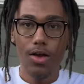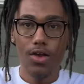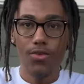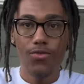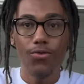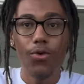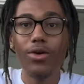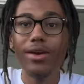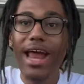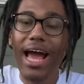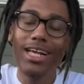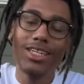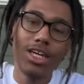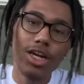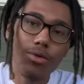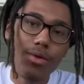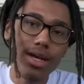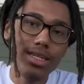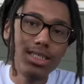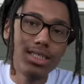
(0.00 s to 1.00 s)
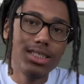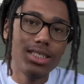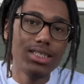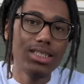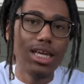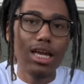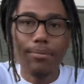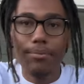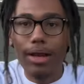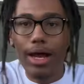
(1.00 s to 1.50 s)
for next generation to
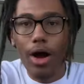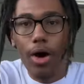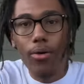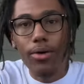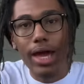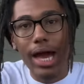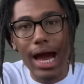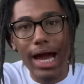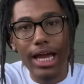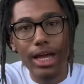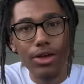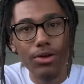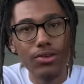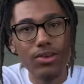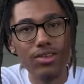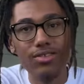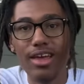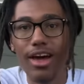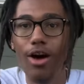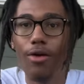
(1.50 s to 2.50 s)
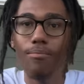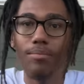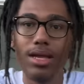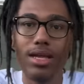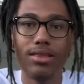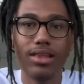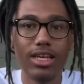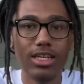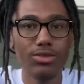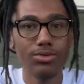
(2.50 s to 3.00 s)
see and be like, okay, I can use this to help
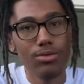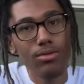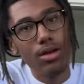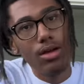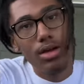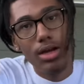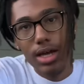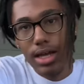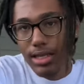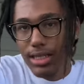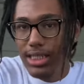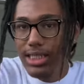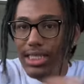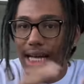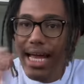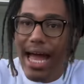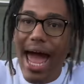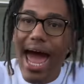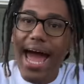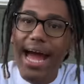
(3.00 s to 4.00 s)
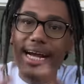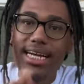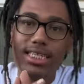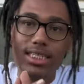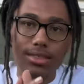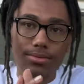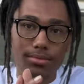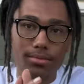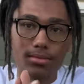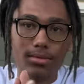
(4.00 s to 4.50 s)
me in this. Just like
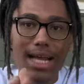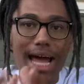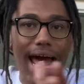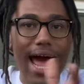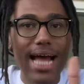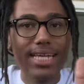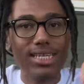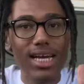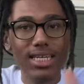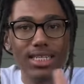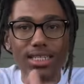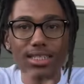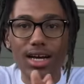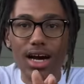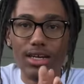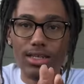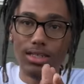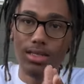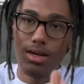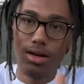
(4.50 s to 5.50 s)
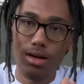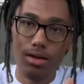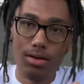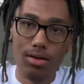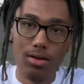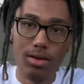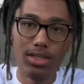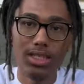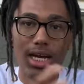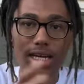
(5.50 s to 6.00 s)
XXXTentacion,
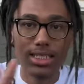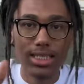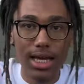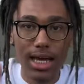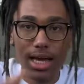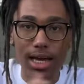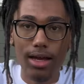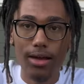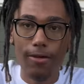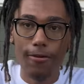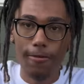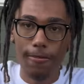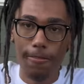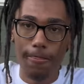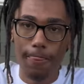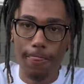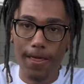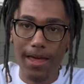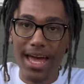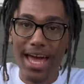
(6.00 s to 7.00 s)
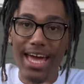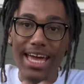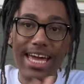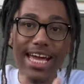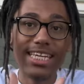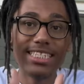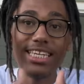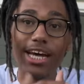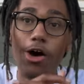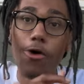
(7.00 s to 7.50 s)
Jase.
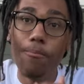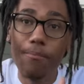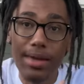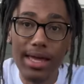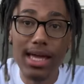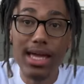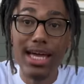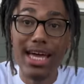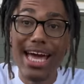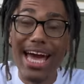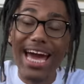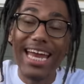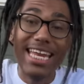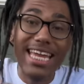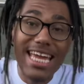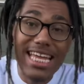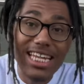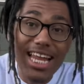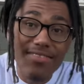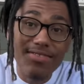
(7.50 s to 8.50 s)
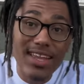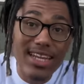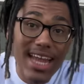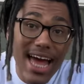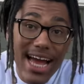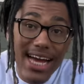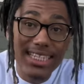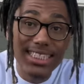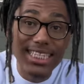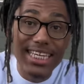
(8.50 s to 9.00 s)
He has helped me, and he left the
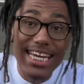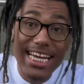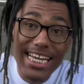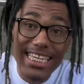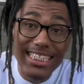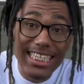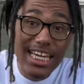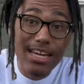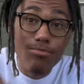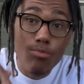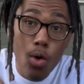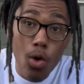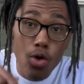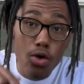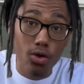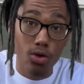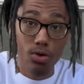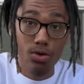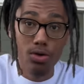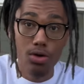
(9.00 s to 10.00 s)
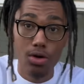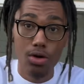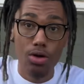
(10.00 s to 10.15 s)
legacy. He's immortal.